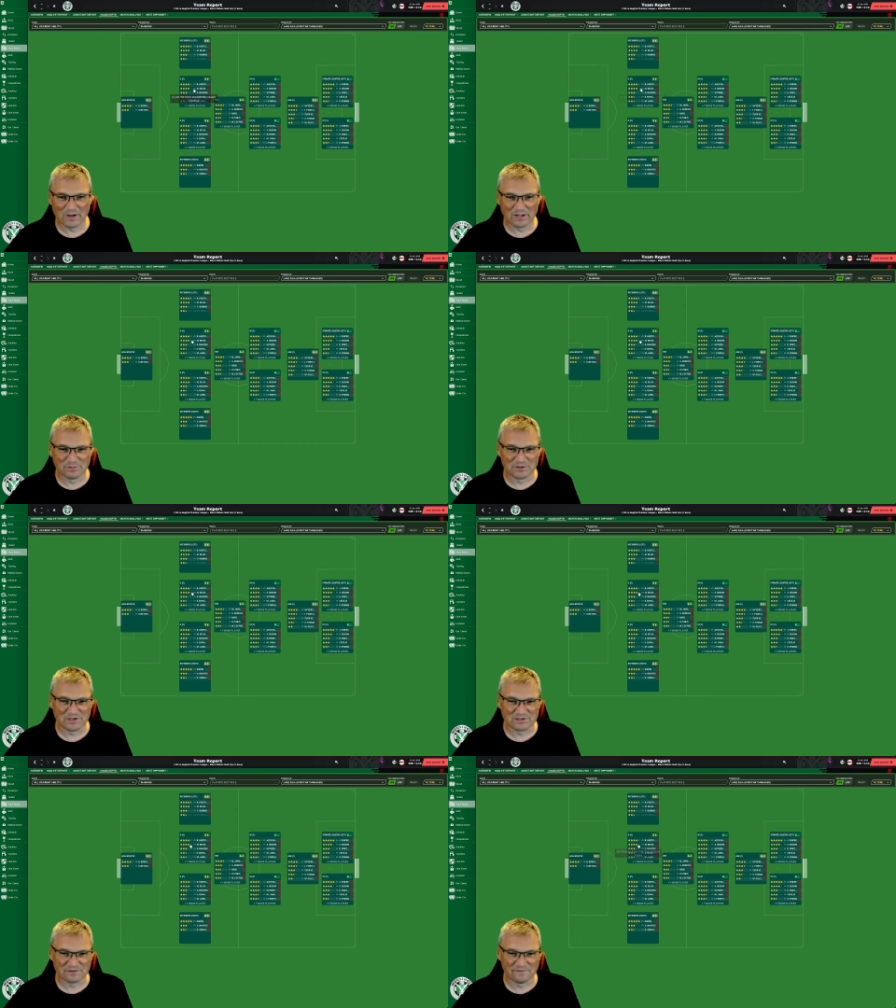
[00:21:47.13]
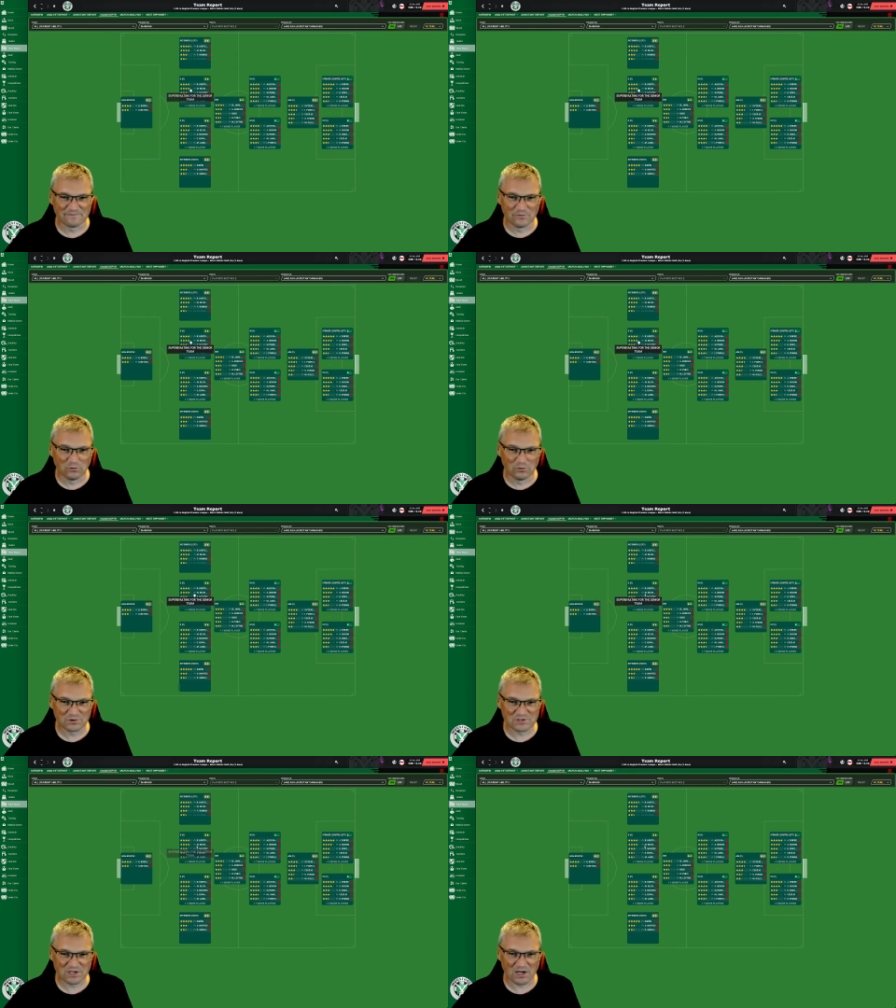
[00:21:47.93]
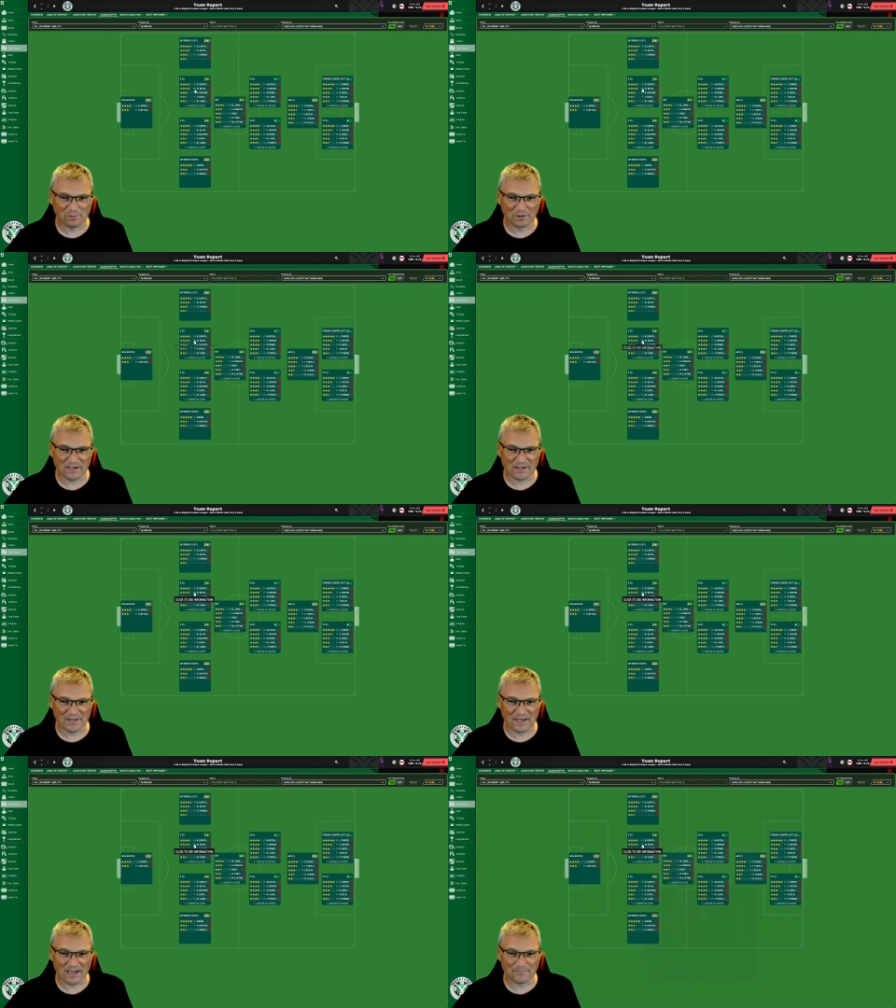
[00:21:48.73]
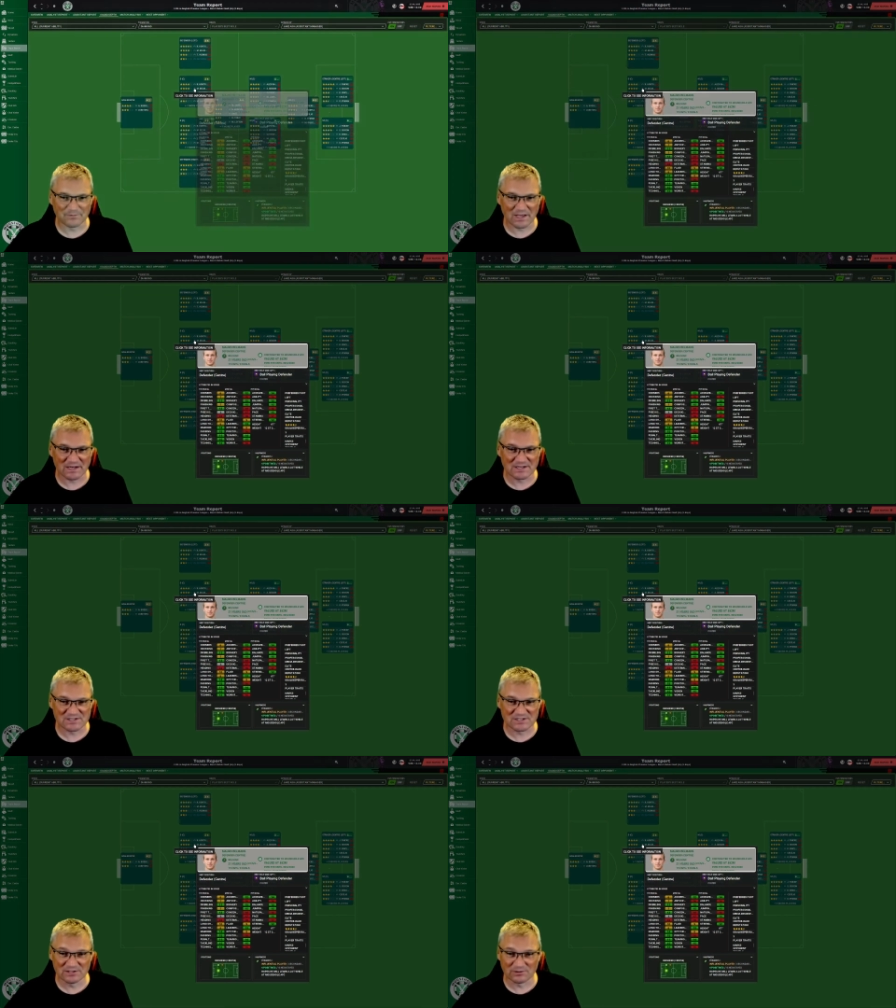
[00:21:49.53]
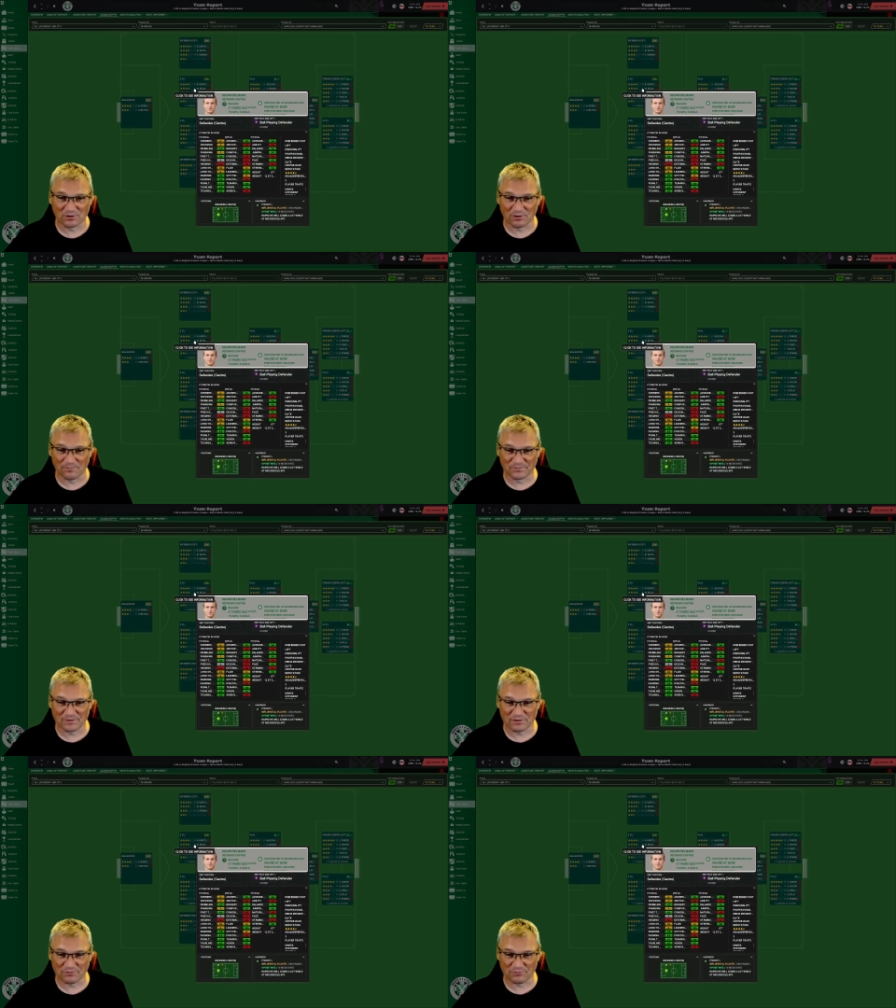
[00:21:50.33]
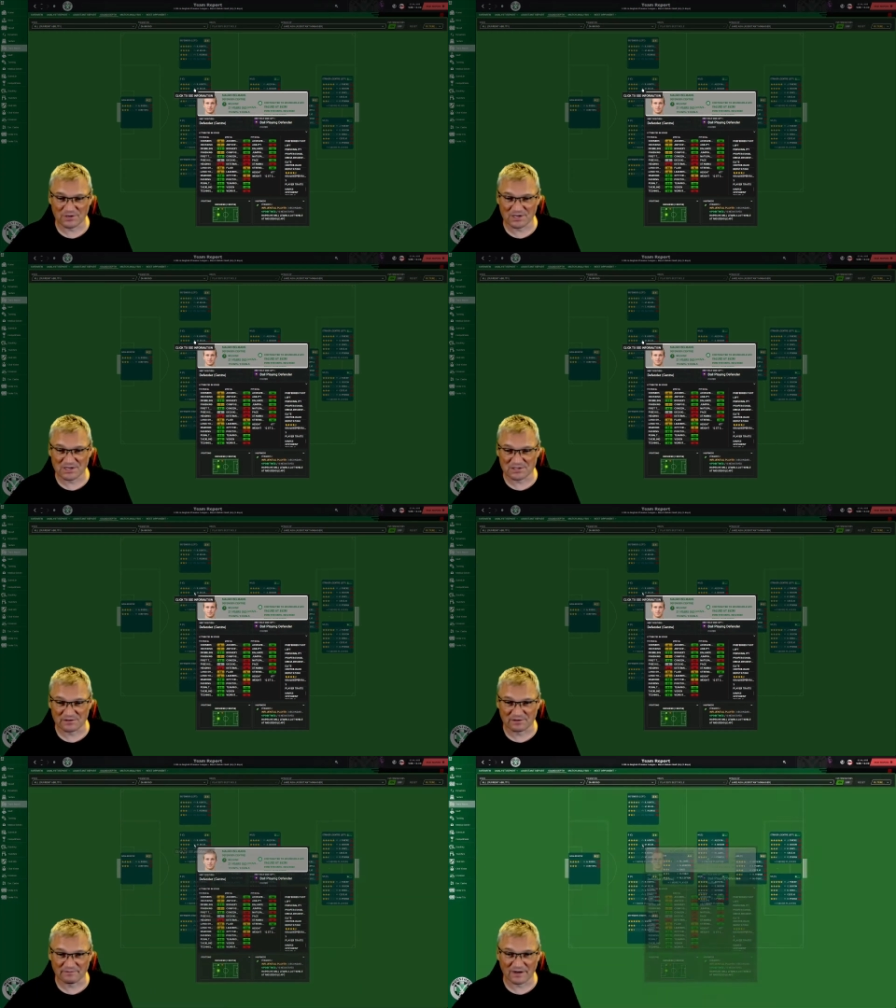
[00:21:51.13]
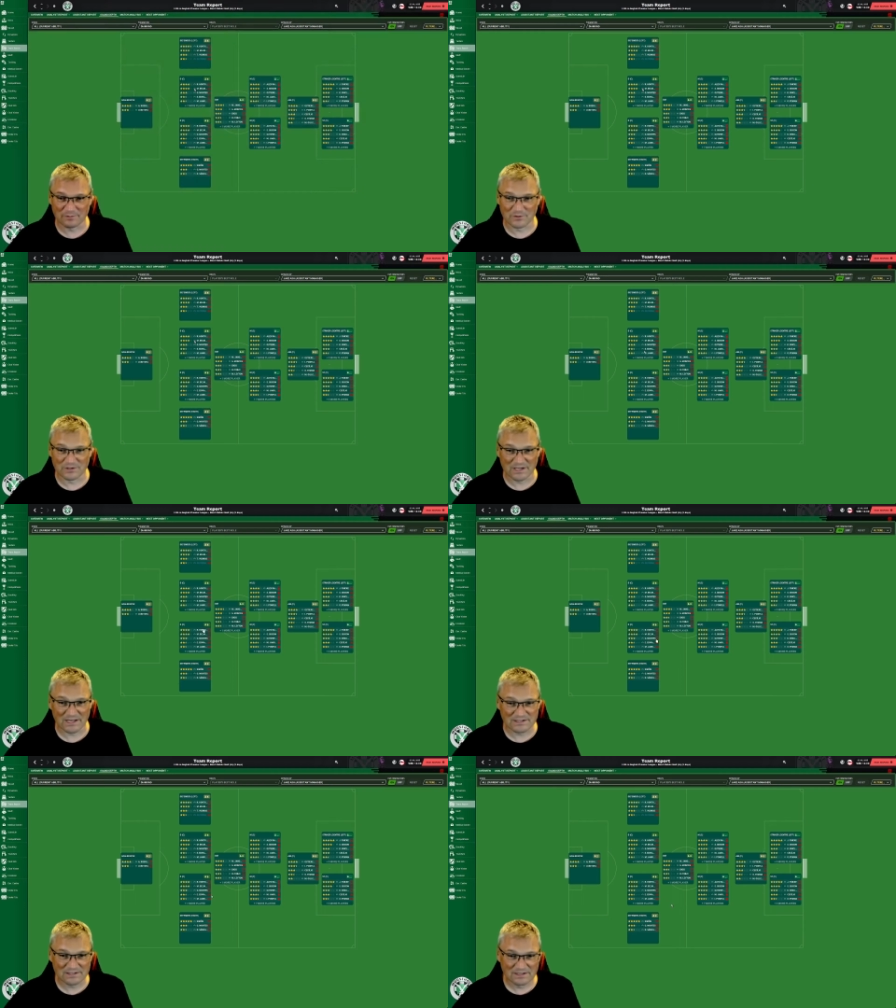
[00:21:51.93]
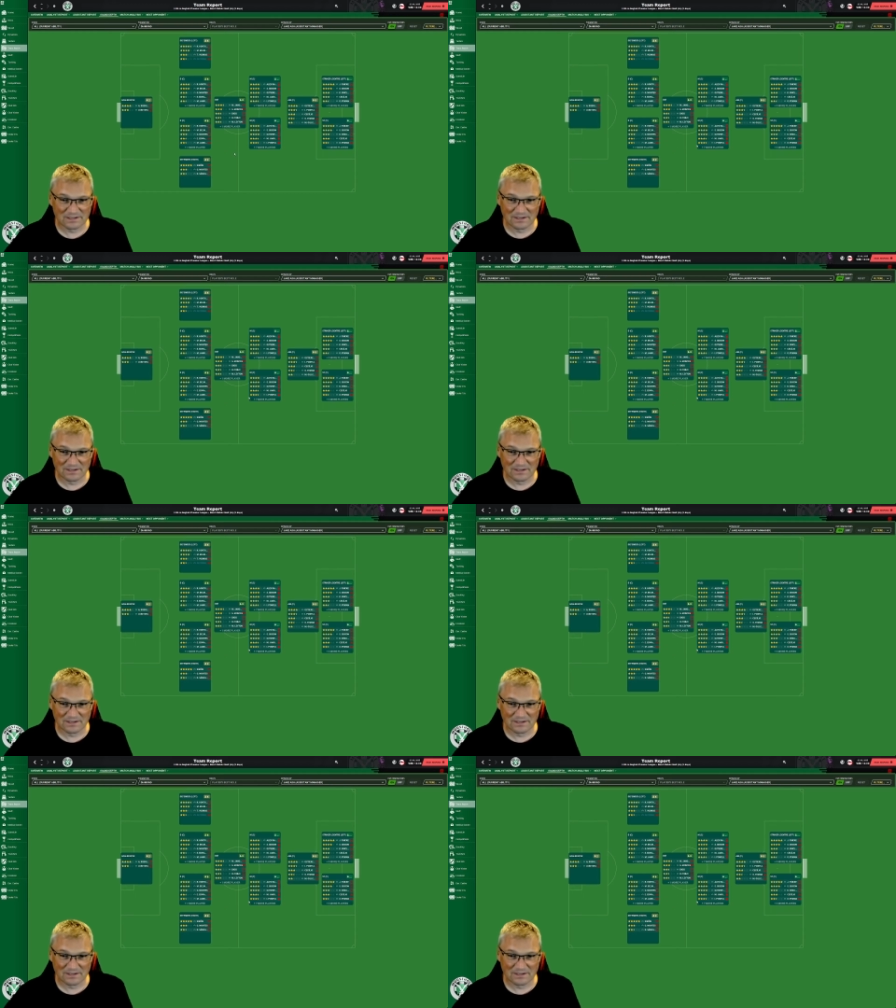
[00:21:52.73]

Bellman as a four star player there, and he's still got three years of development yet.